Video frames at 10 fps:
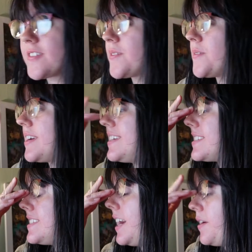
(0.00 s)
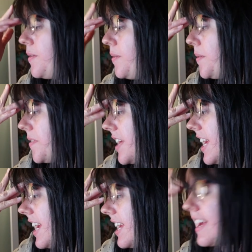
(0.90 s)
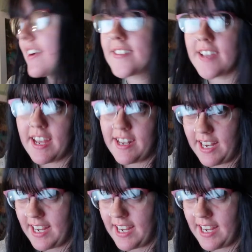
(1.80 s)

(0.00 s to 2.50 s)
So it's now the next again